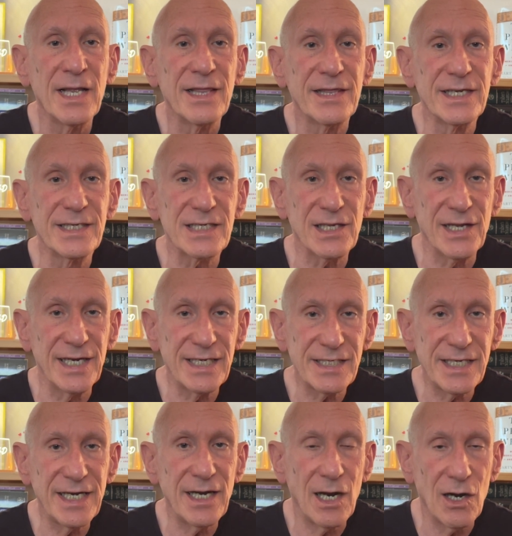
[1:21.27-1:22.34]
These
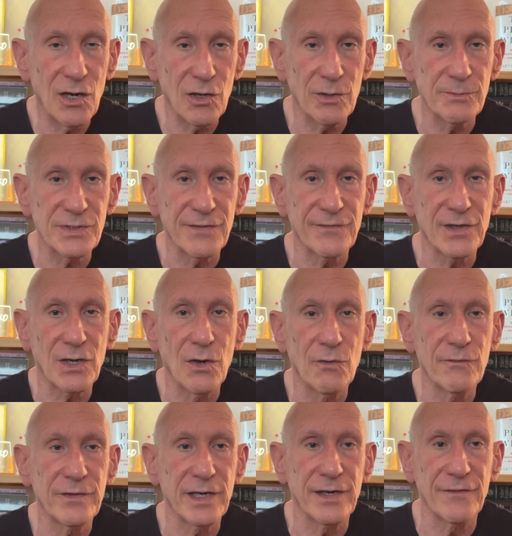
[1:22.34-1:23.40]
lasting harms of the
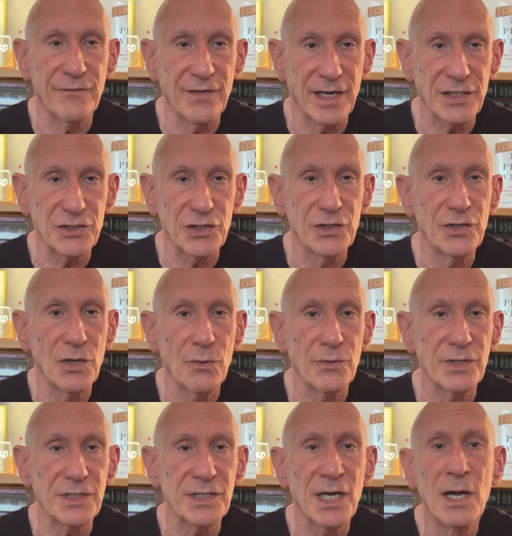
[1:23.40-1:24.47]
COVID infection, known
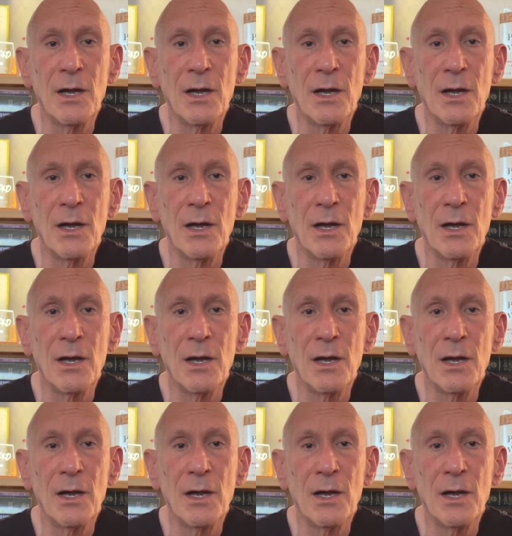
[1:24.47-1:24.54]
as